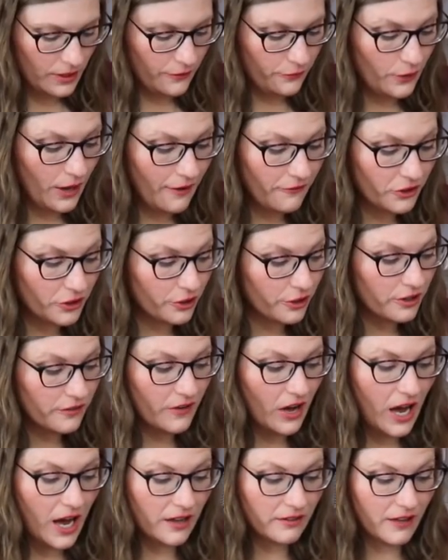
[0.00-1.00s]
If you haven't heard of
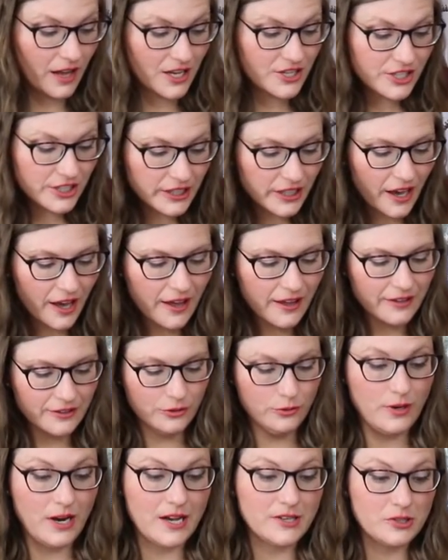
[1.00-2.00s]
Hot Logic yet,
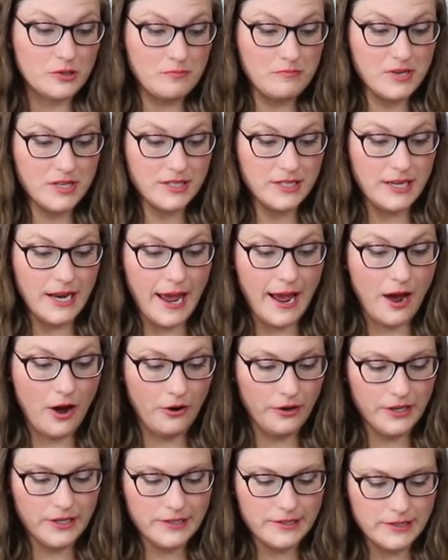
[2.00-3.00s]
you guys are missing
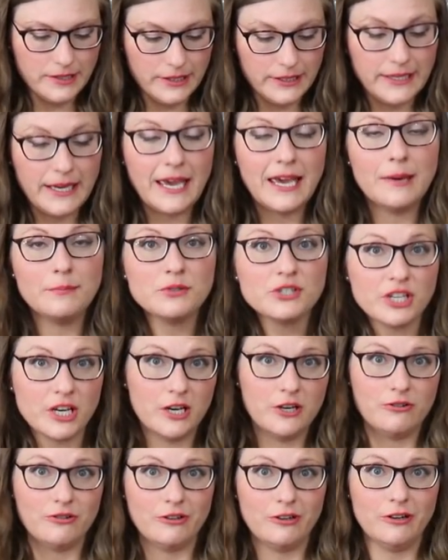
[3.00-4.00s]
out. It's a game
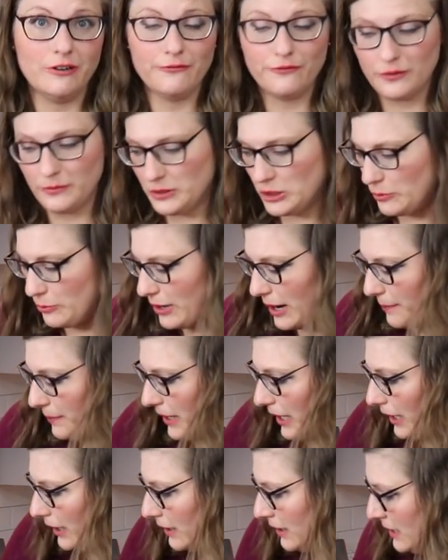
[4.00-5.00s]
changer for meal
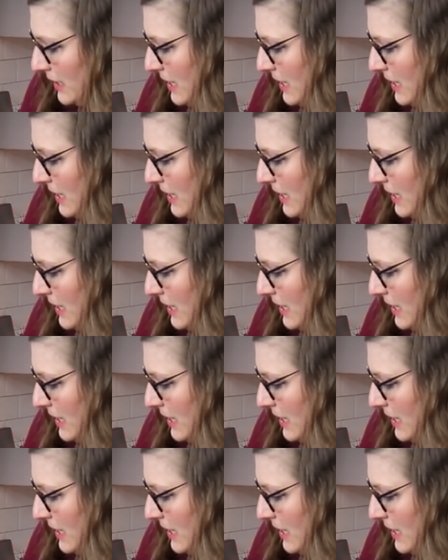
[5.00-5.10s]
prepping.